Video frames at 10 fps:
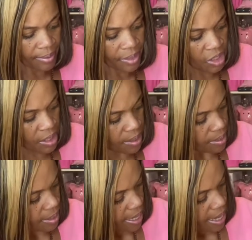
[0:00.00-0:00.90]
Just,
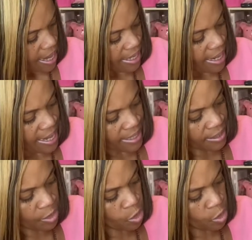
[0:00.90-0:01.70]
and it has a little